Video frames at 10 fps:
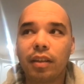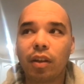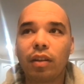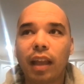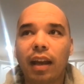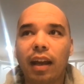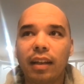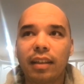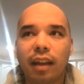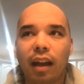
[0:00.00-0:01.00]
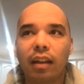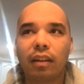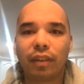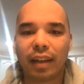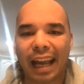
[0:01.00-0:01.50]
that kind of style
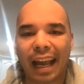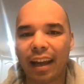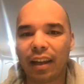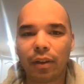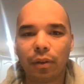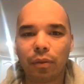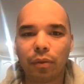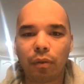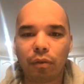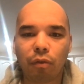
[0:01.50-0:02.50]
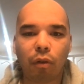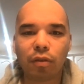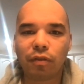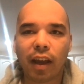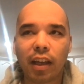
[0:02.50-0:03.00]
of a guy who
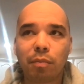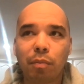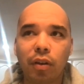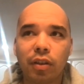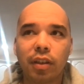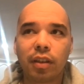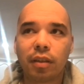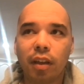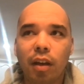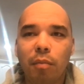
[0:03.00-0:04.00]
throws fast punches